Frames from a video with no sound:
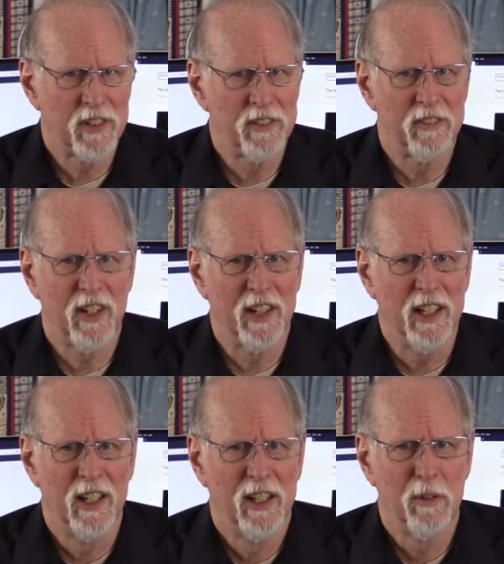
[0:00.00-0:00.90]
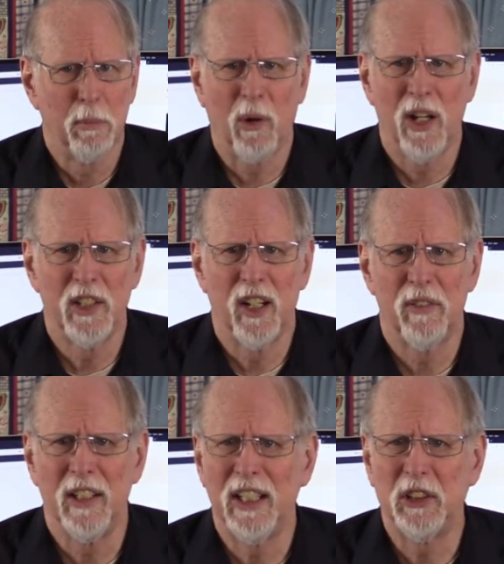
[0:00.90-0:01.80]
are very broad
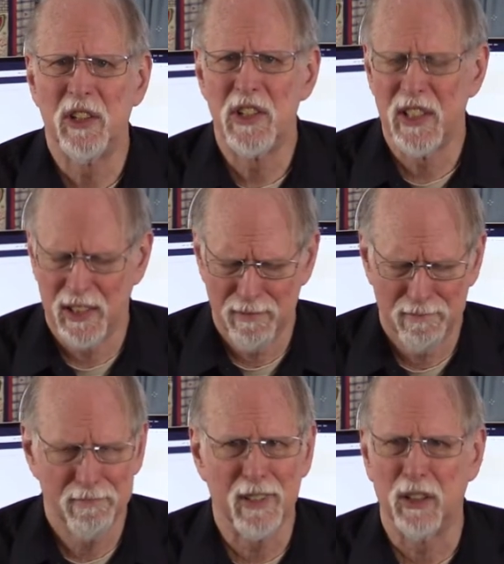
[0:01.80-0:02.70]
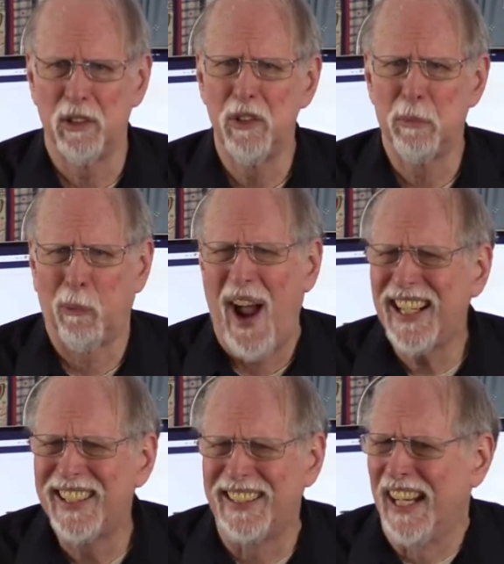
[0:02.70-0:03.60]
definitions that include practically